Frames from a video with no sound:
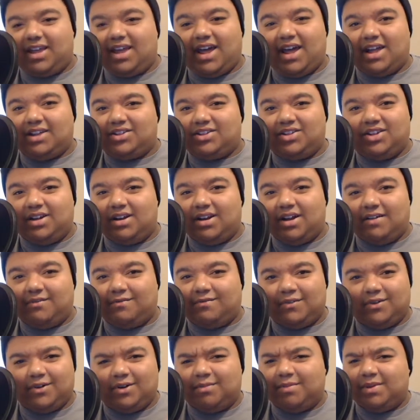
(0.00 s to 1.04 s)
catchy
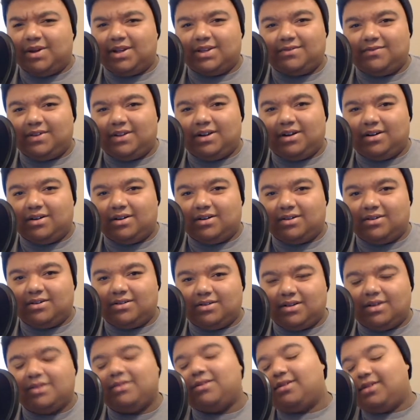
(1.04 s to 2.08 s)
enough for a BuzzFeed
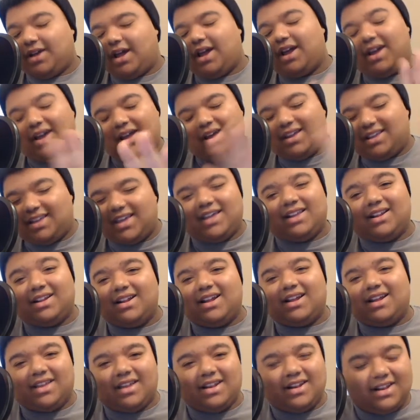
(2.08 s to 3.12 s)
article? I get it,
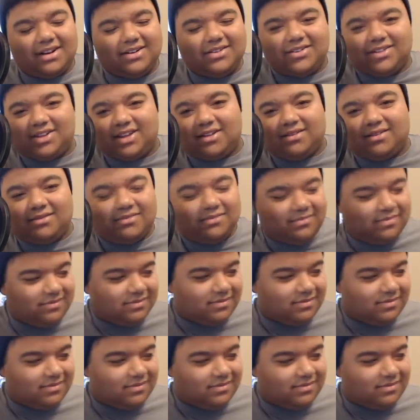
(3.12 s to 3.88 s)
I understand.